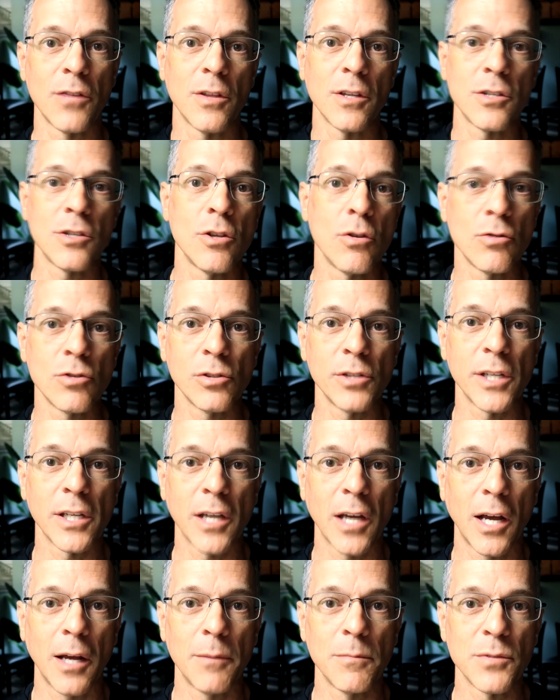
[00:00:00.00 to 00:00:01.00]
And this usually
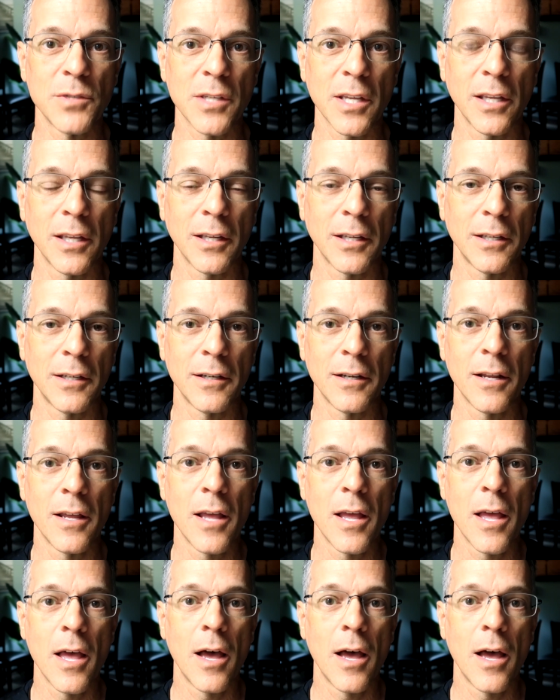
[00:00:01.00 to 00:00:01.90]
comes in